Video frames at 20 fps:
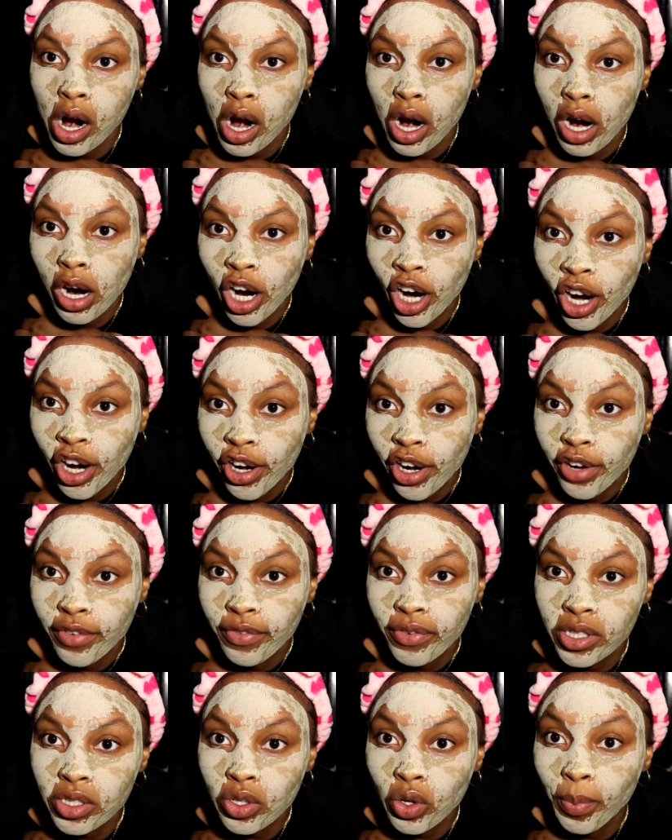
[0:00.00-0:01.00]

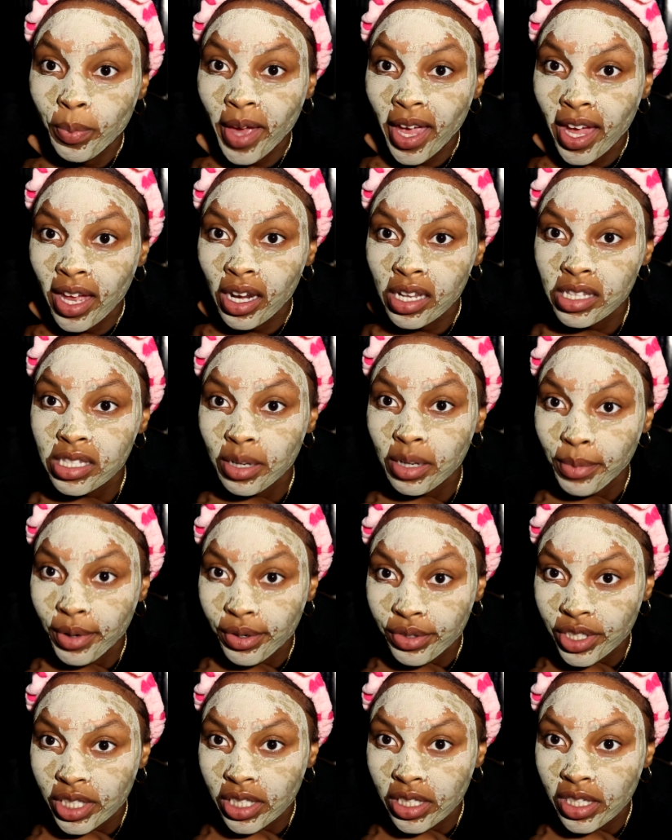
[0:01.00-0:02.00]
hurt, physical pain. It's an
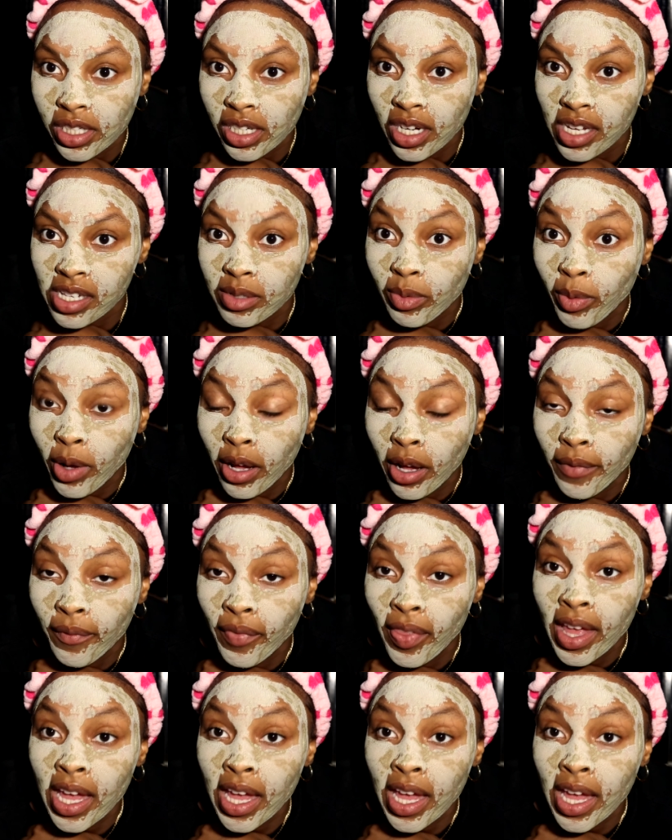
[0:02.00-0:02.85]
emotion as well.